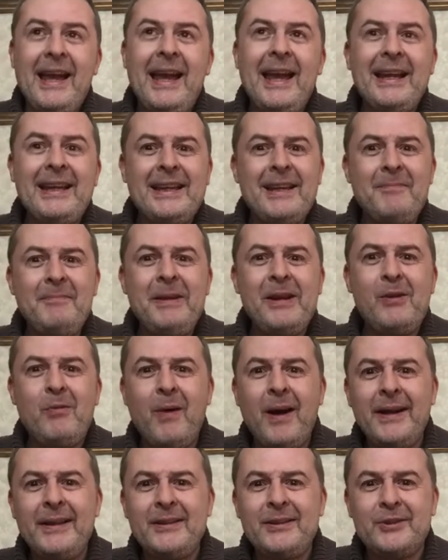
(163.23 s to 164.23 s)
it can be
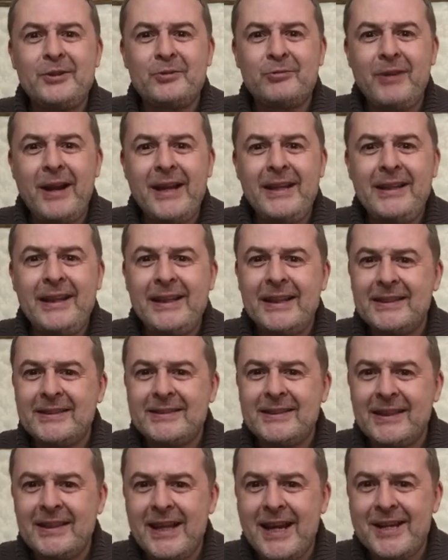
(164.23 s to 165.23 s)
quite draining
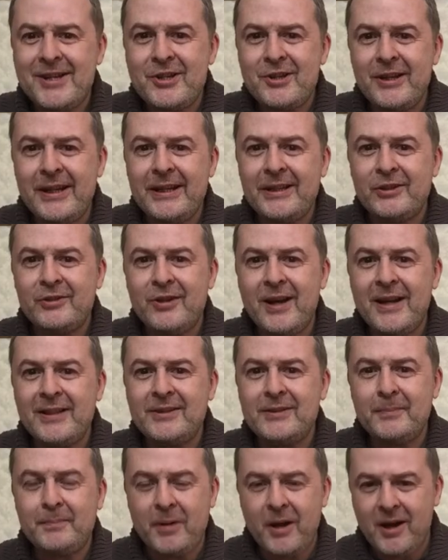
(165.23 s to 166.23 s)
intellectually
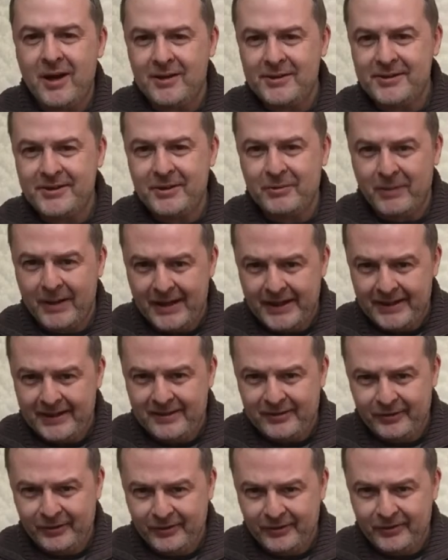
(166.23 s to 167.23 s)
trying to pass your way
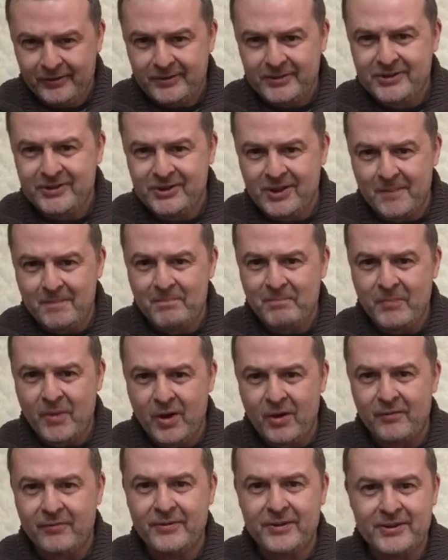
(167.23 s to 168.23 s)
through some
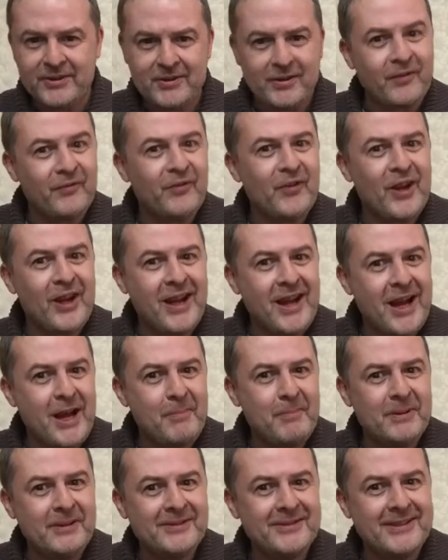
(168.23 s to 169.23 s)
of the stuff that
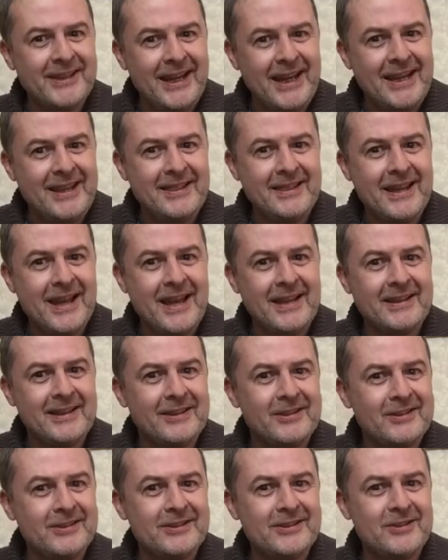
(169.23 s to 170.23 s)
happens in there
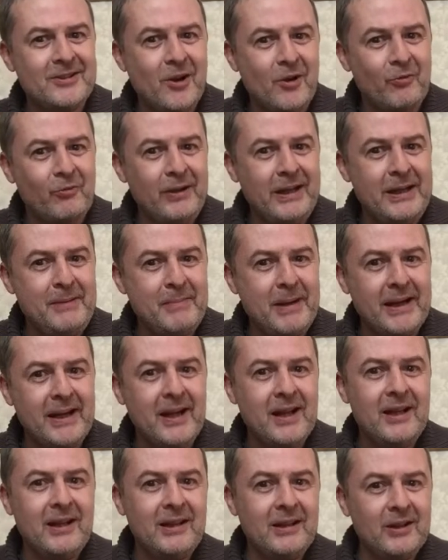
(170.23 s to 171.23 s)
that does not really
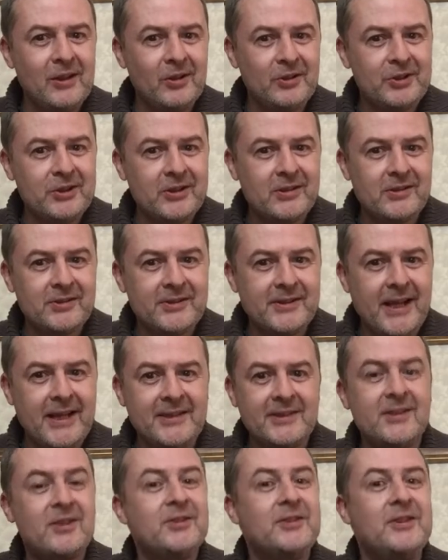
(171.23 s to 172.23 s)
make logical
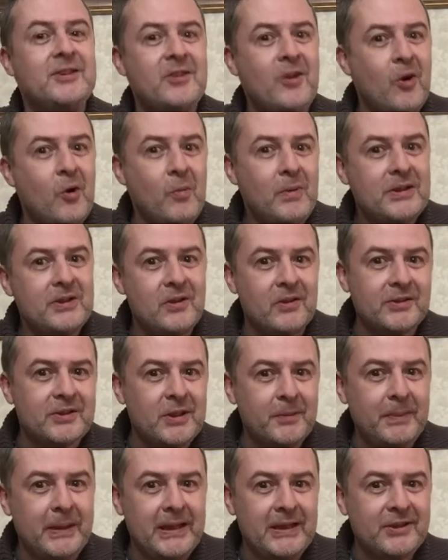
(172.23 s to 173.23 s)
sense because it's always got
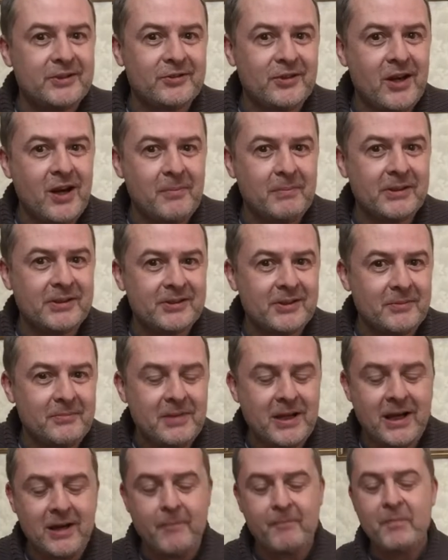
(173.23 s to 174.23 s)
to be a drama
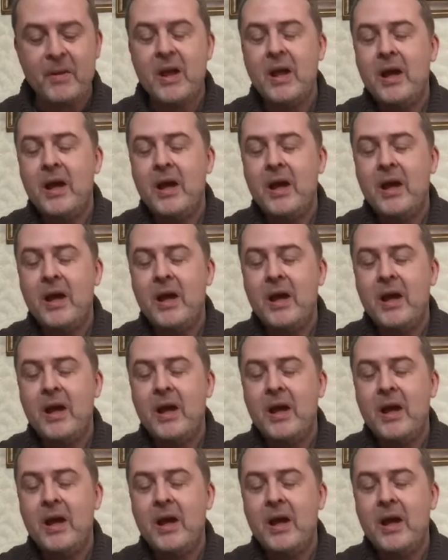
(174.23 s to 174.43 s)
somehow.